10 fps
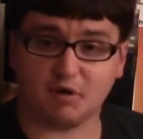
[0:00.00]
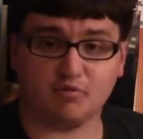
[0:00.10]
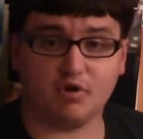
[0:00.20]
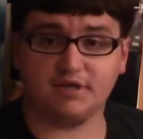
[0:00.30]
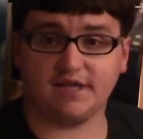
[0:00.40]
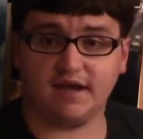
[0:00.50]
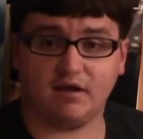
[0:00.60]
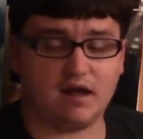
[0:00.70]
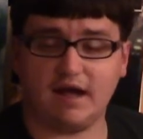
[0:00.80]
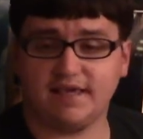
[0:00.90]
I wrote it
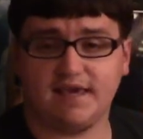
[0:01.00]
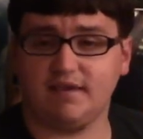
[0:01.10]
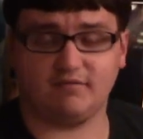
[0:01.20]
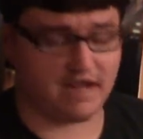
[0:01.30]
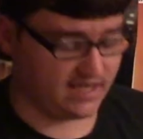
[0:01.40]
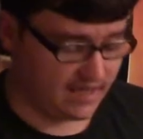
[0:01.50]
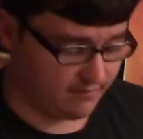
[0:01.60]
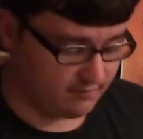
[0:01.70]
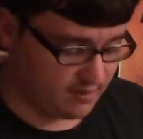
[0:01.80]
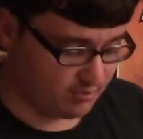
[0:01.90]
down. I can't I
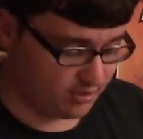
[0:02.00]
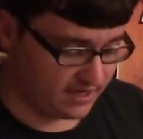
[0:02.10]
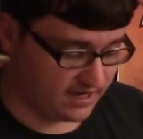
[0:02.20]
can't remember it,